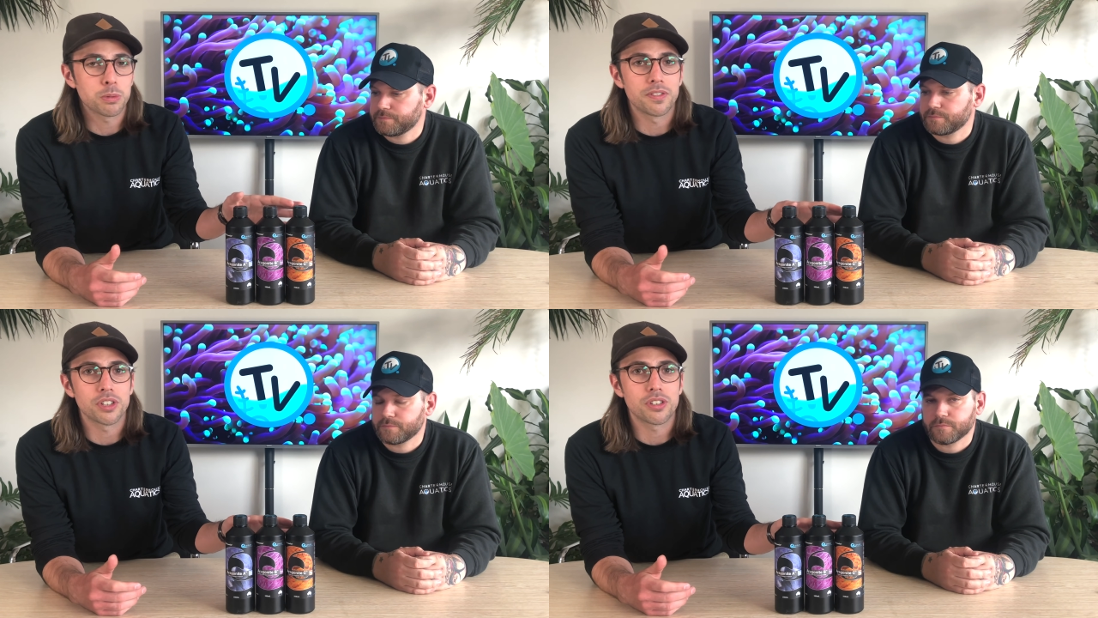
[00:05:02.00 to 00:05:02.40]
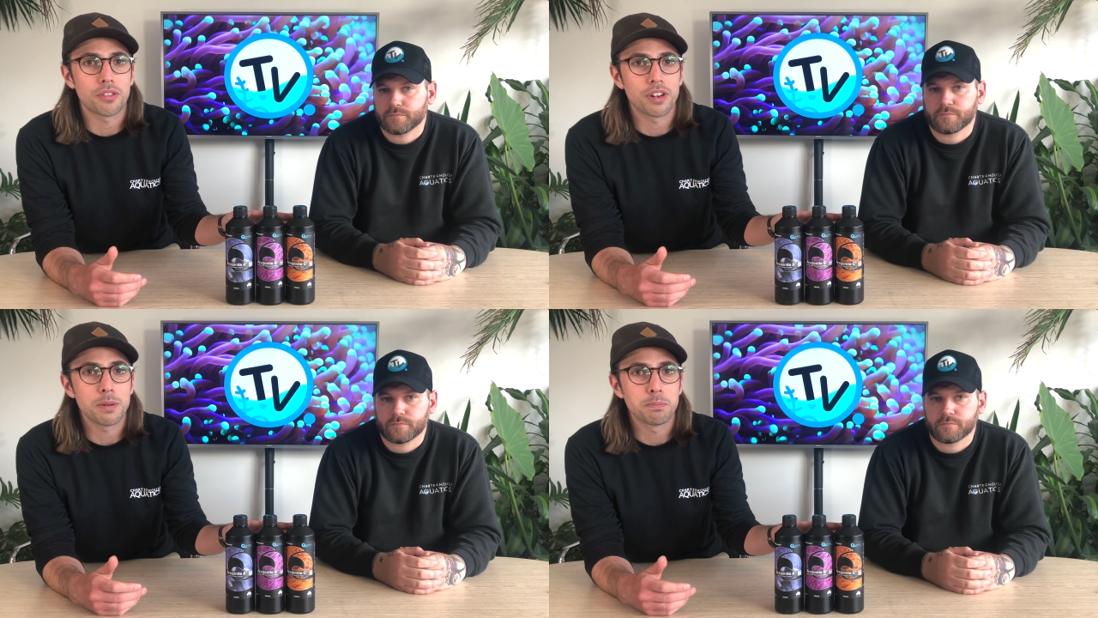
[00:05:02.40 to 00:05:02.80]
Speaker 1: with
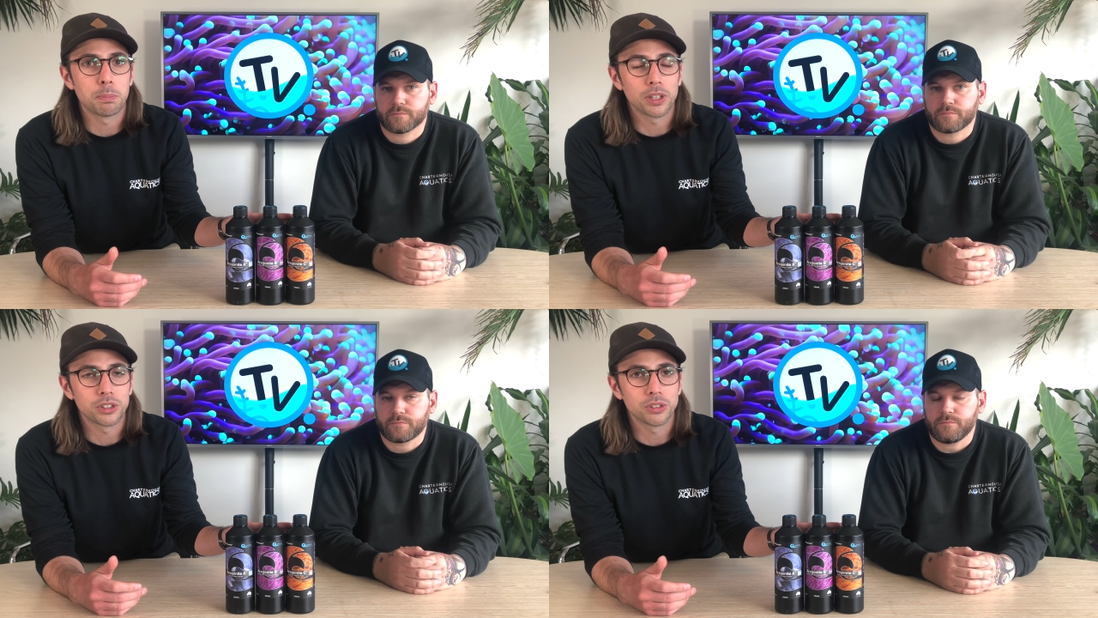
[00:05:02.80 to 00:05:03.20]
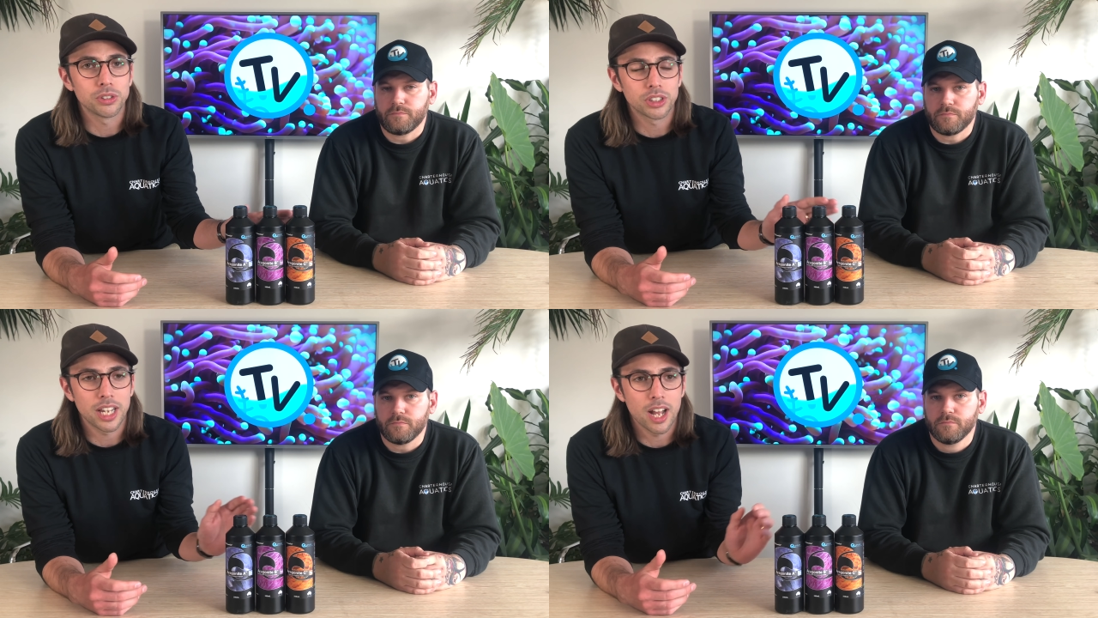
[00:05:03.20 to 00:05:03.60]
just three
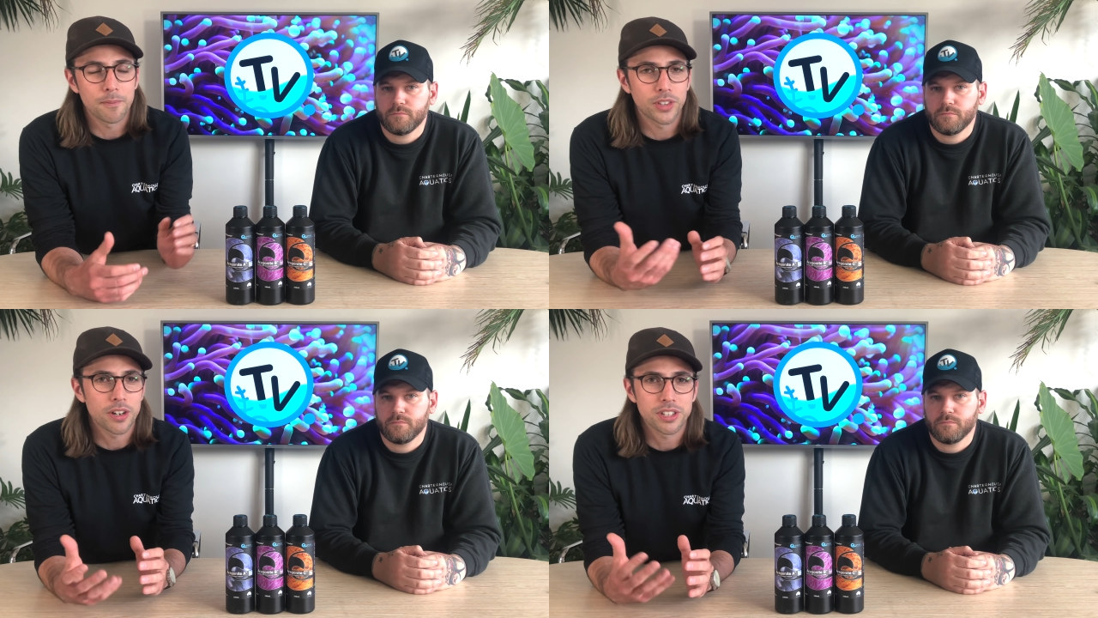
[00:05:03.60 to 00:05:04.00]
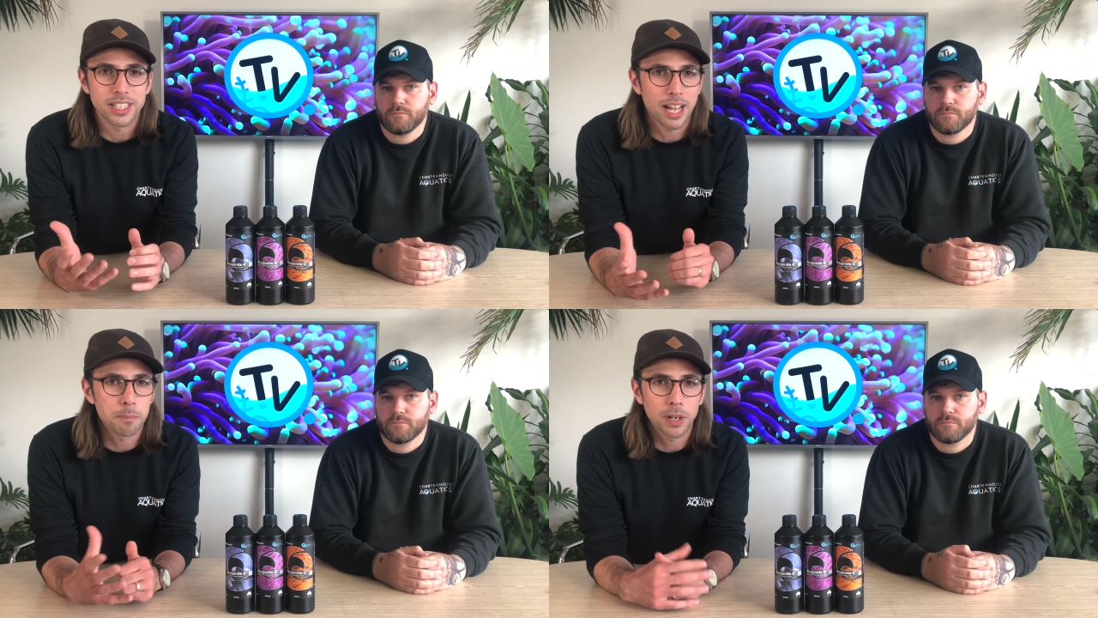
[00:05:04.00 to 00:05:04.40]
bottles, um,
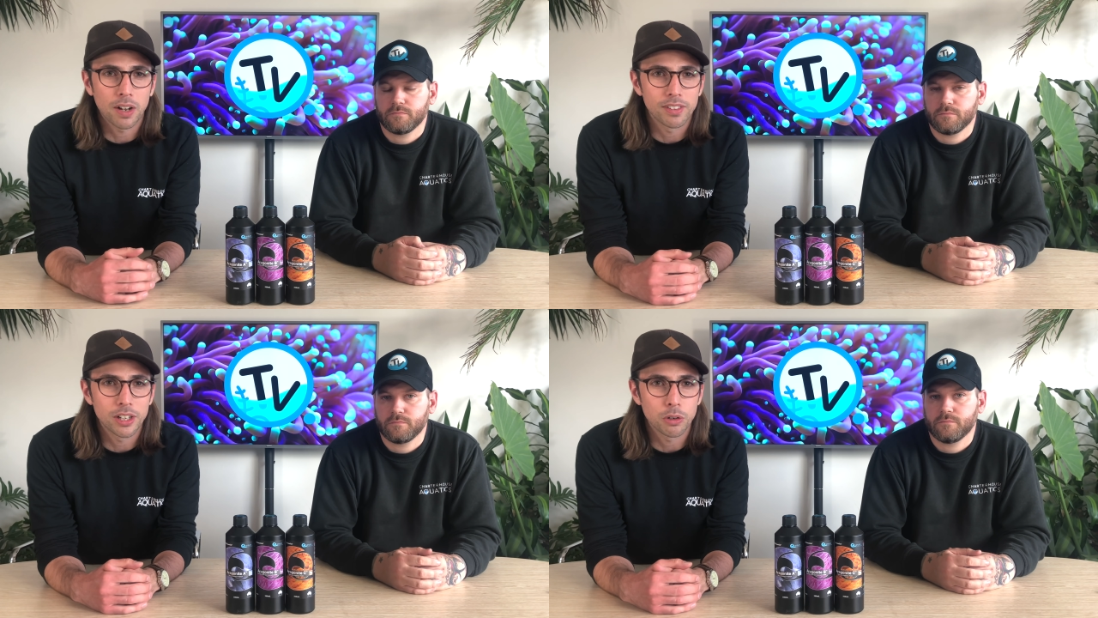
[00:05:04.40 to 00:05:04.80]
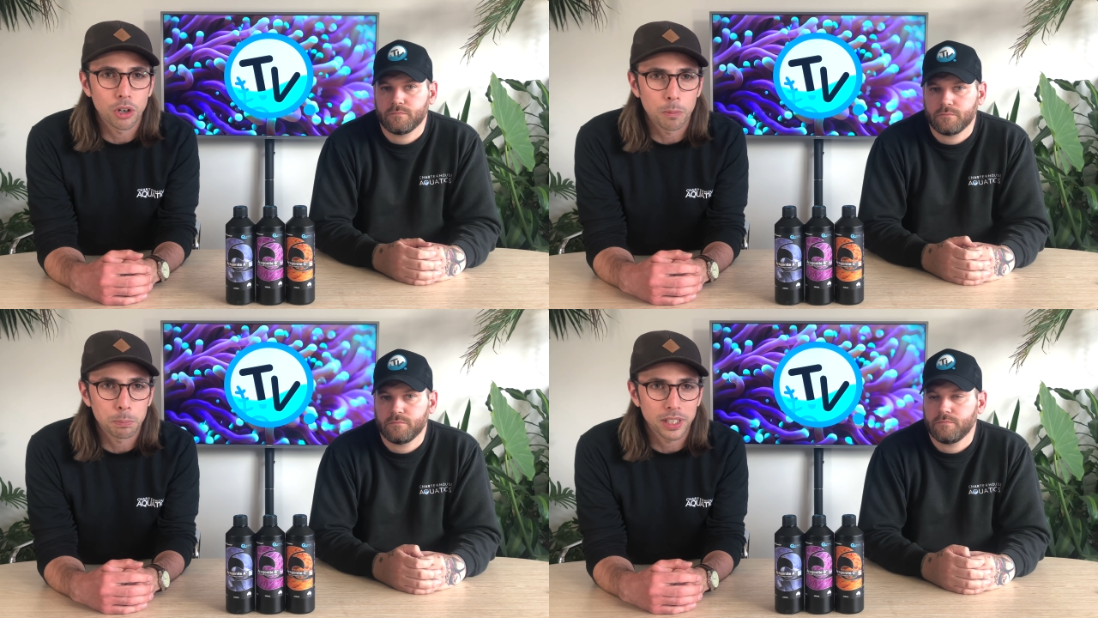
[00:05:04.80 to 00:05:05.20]
dosing can become a little
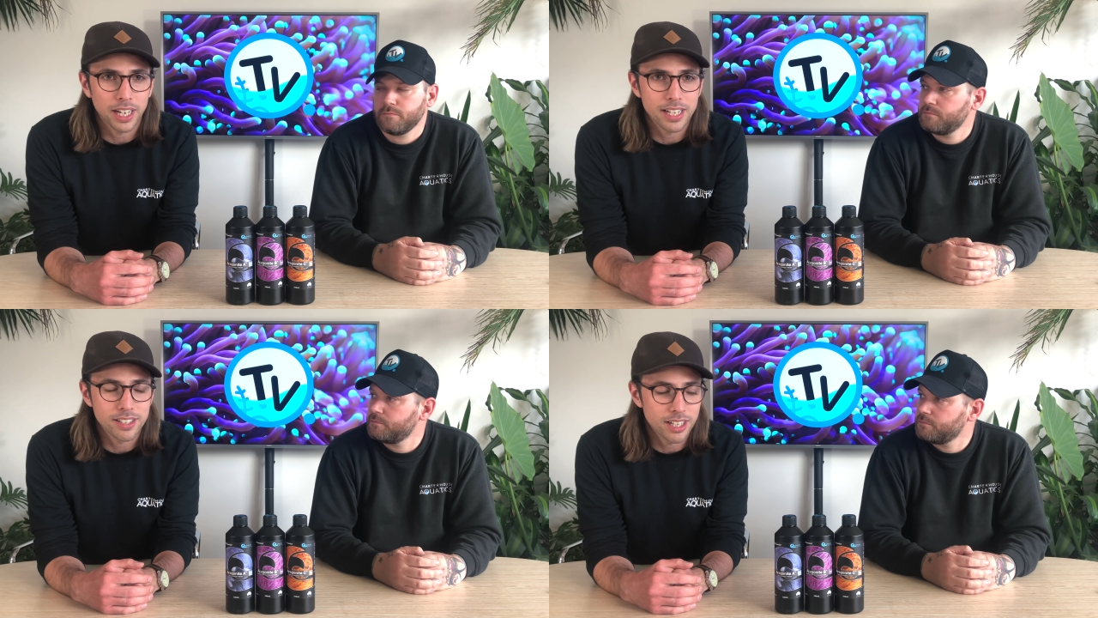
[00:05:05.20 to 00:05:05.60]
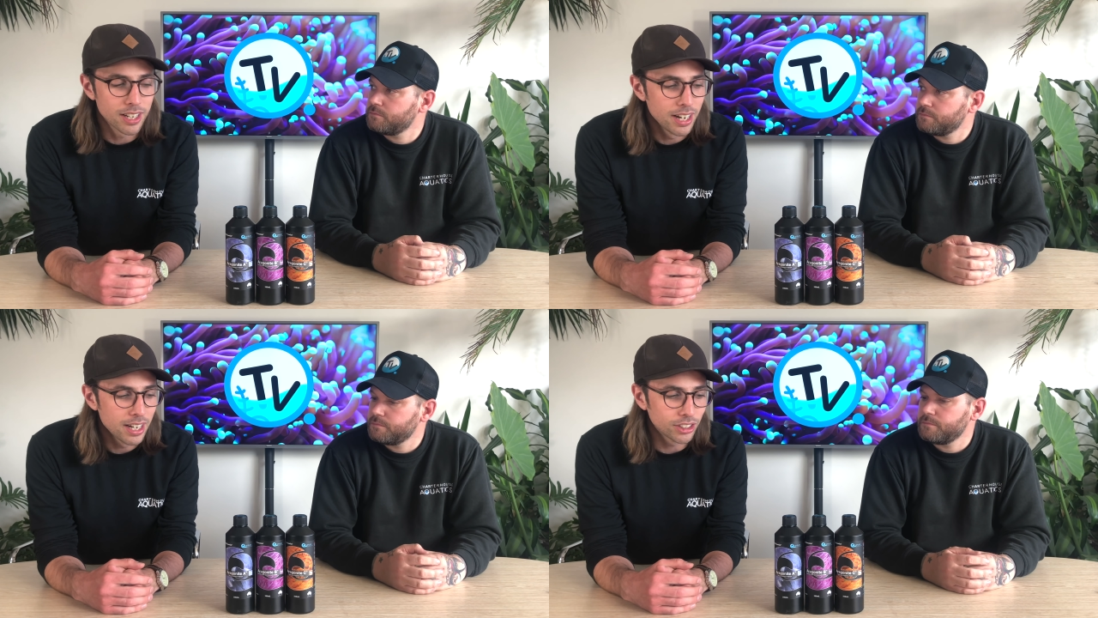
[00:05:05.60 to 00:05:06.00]

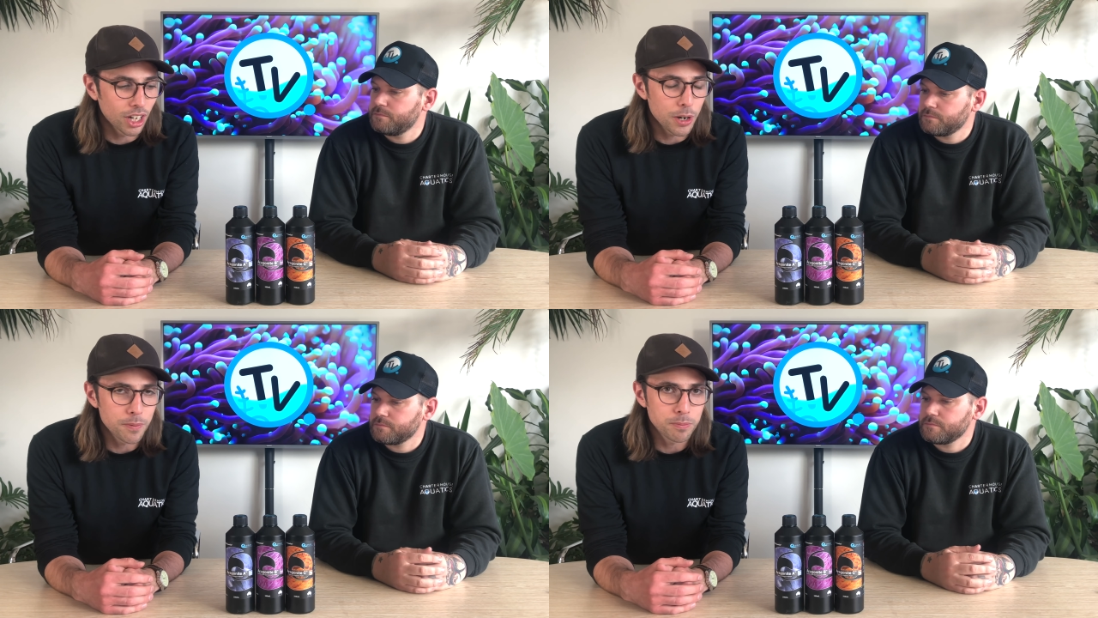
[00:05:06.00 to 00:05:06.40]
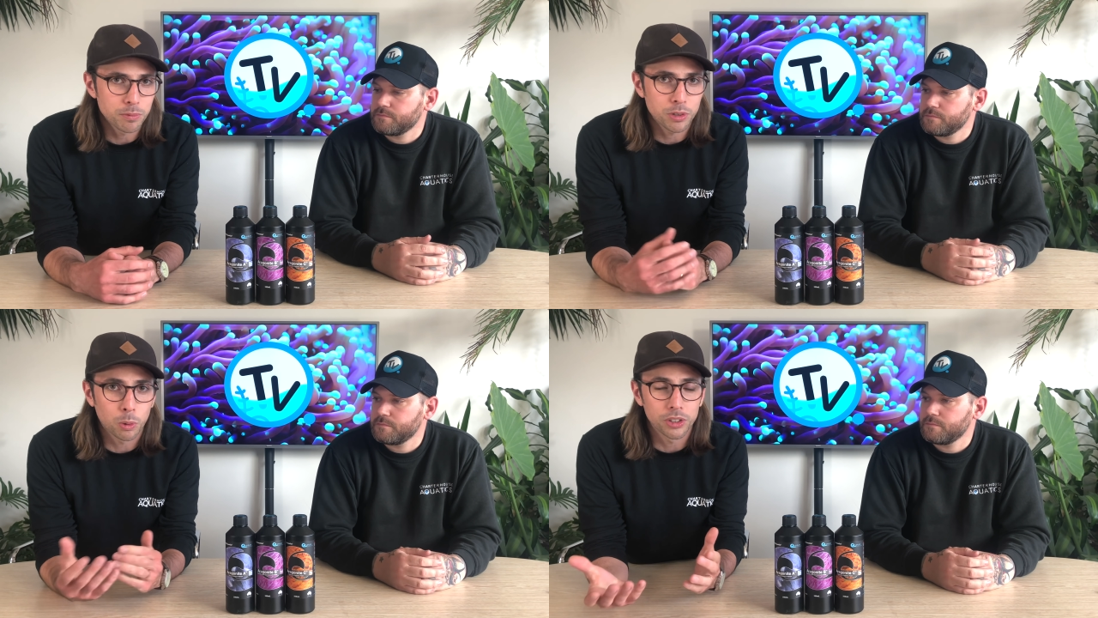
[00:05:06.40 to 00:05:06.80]
complicated. So
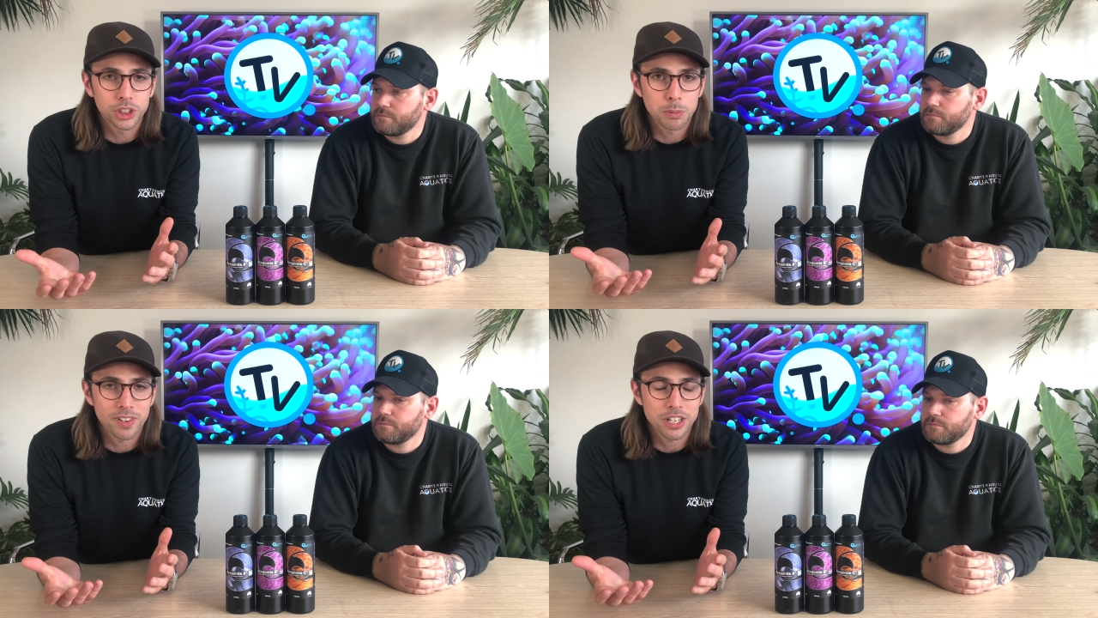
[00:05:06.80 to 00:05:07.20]
Quantum have